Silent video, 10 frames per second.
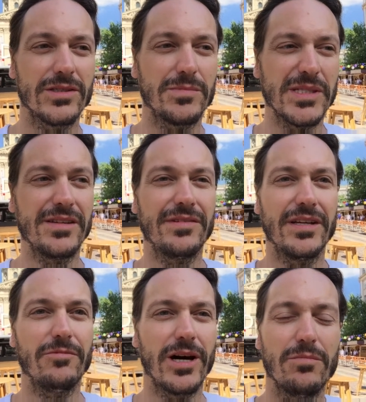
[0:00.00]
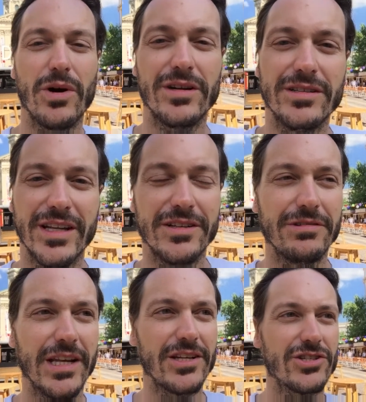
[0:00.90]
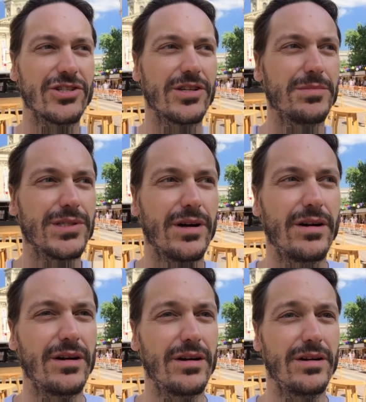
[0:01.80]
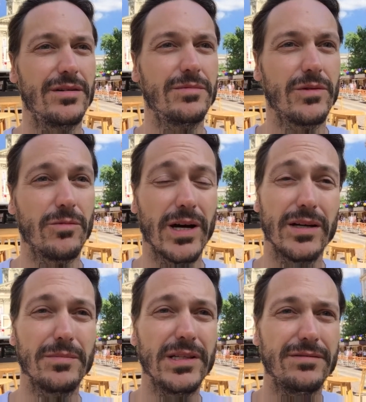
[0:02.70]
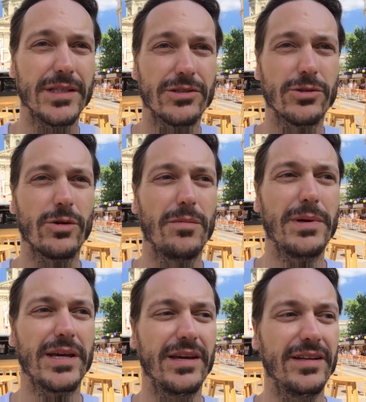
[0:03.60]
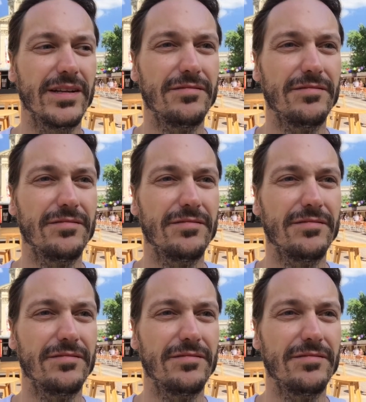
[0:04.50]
specifically why modern day relationships are, why I believe they're so complicated.